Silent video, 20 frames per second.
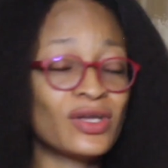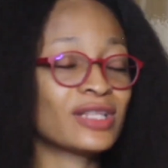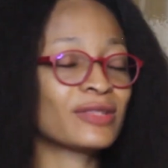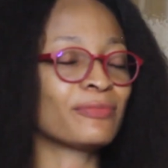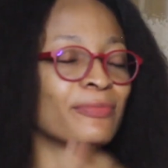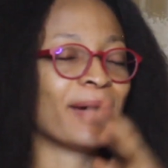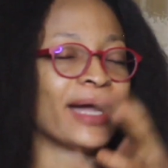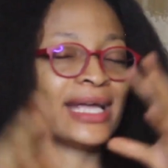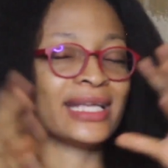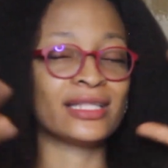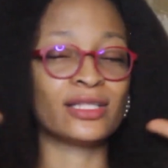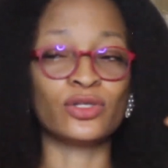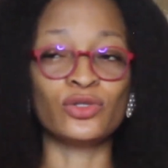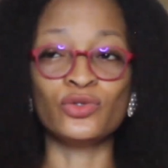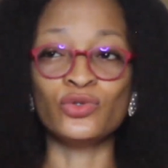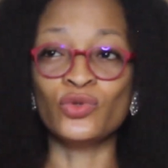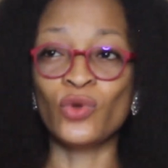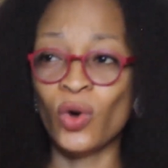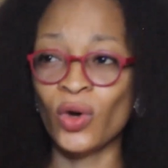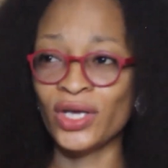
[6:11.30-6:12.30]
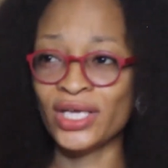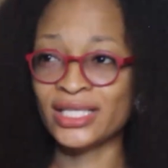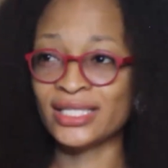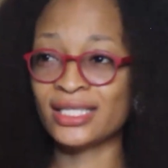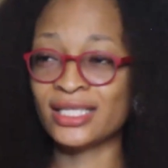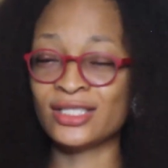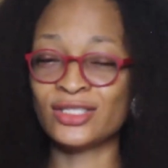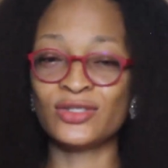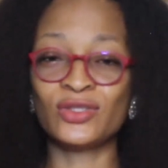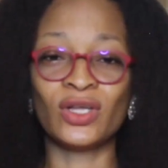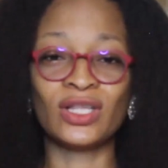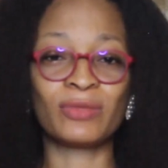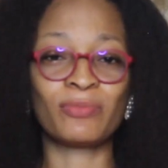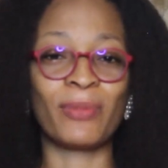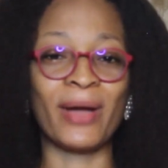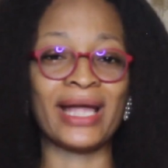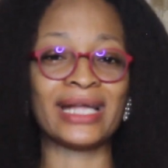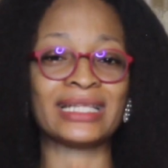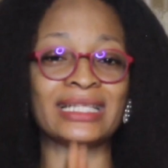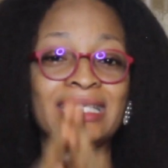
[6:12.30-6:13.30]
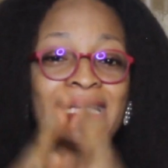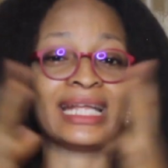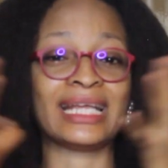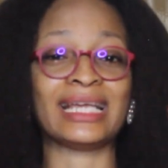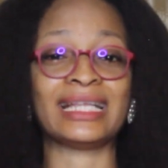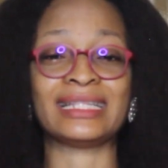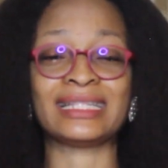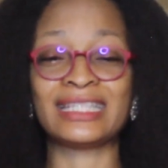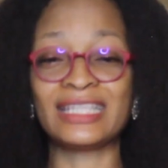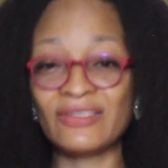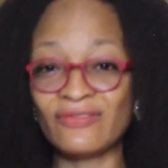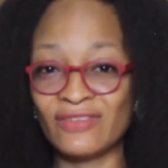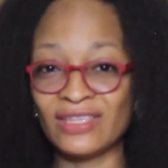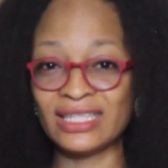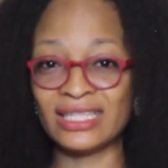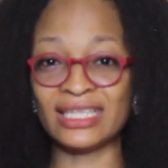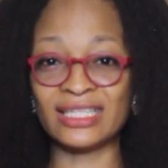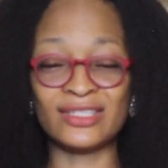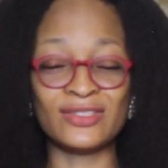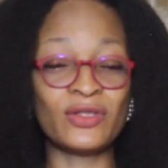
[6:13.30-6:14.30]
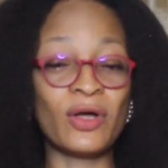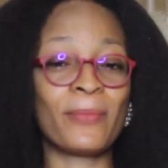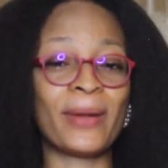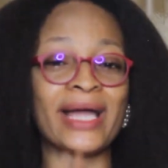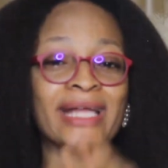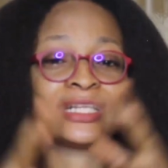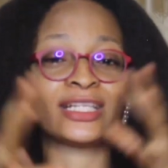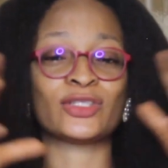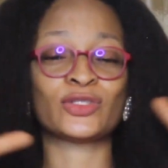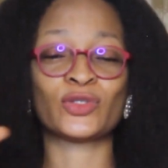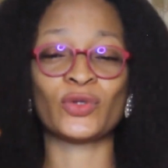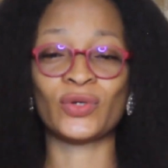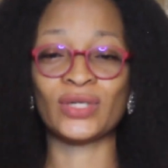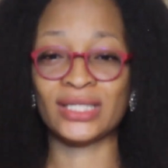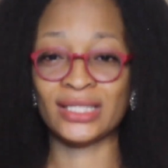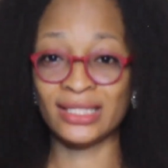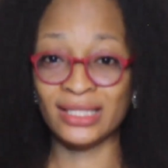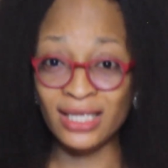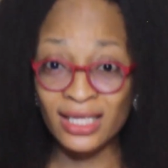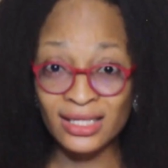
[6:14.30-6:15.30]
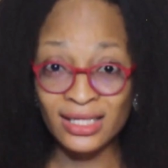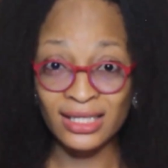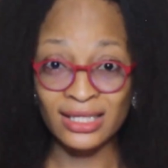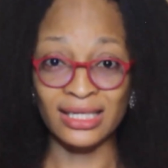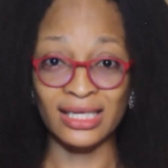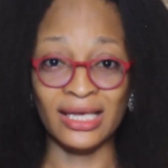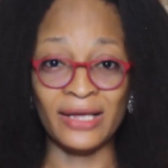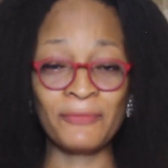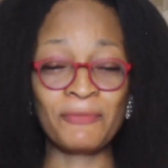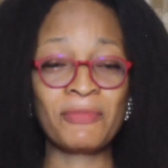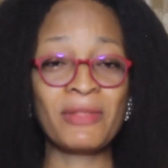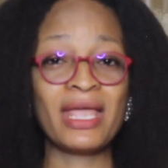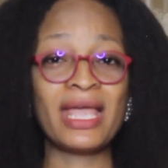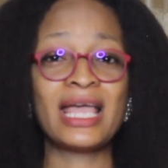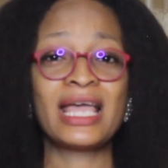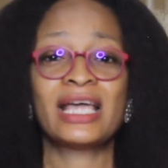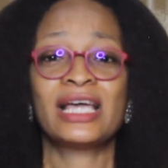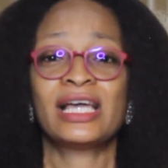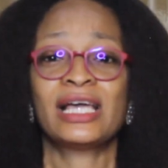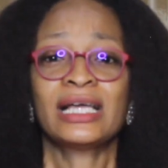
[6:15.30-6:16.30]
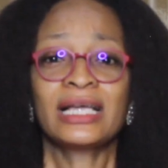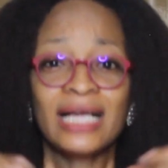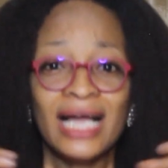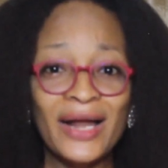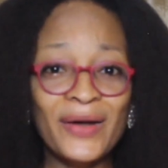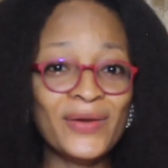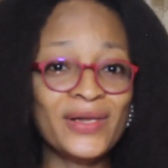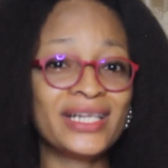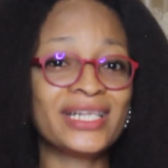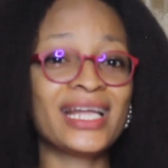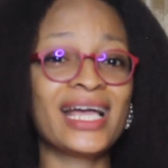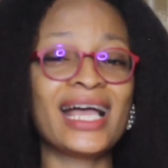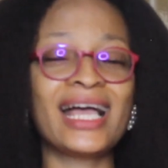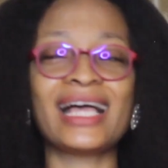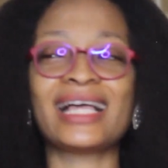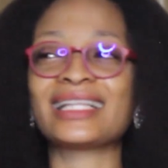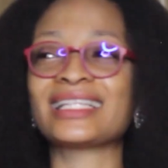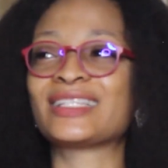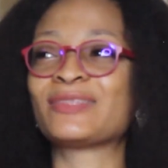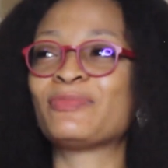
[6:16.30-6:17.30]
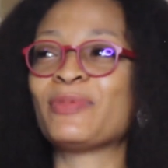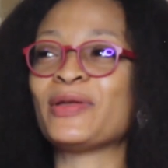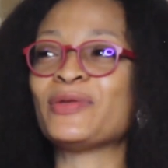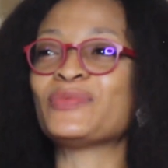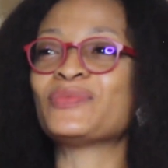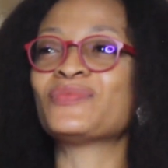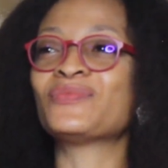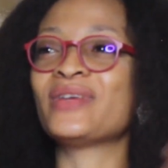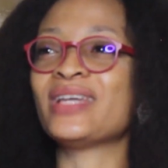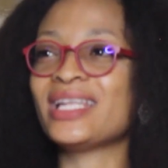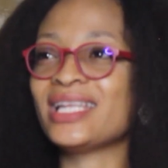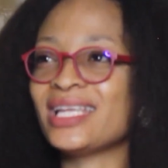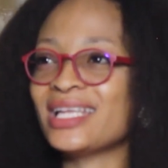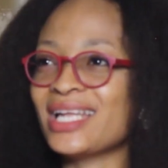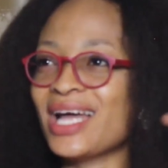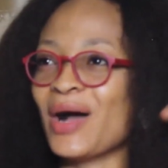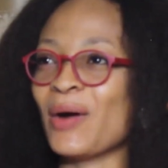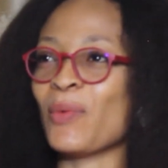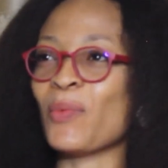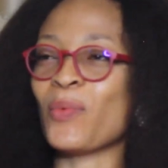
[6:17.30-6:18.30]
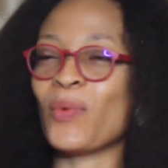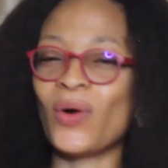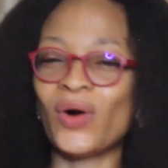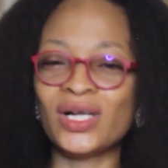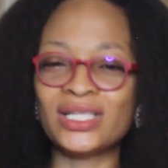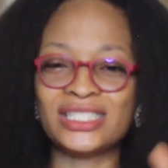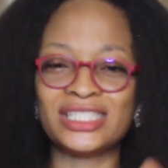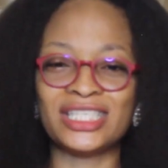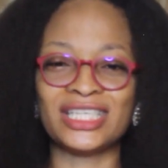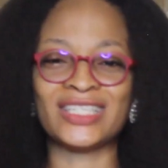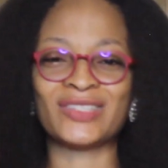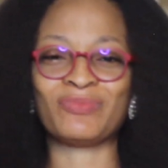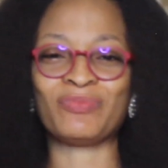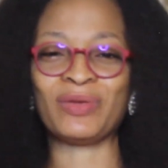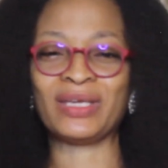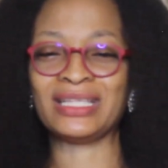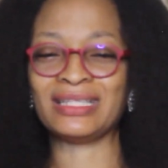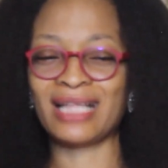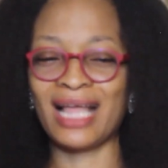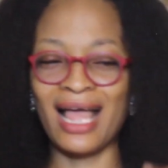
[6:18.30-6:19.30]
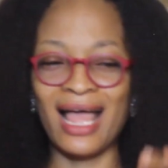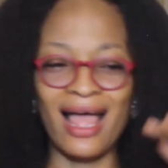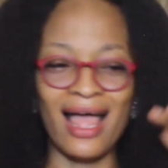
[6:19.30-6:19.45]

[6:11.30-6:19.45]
not by the noise, it's not by the negativity, it's not by the toxicity. Carolina has been winning awards, she has been